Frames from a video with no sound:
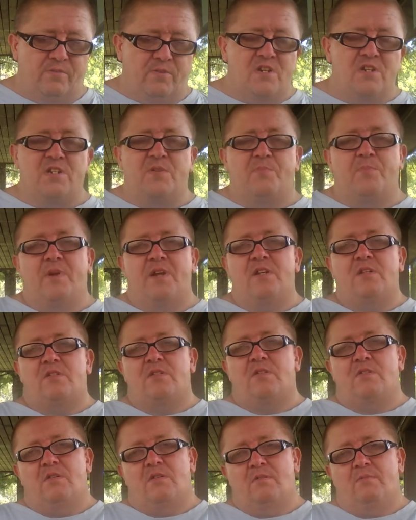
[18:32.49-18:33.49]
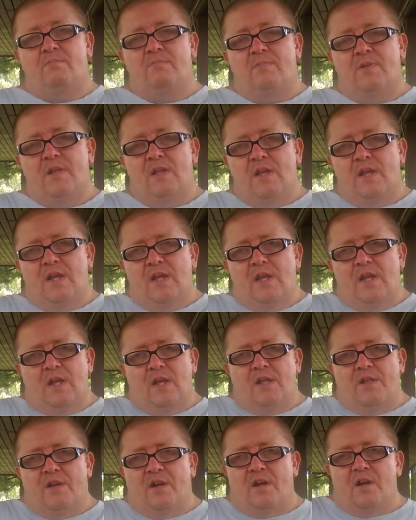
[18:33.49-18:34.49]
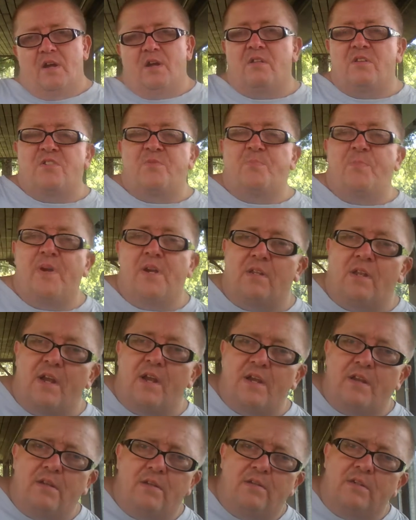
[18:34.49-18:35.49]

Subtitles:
free space? Speed of light.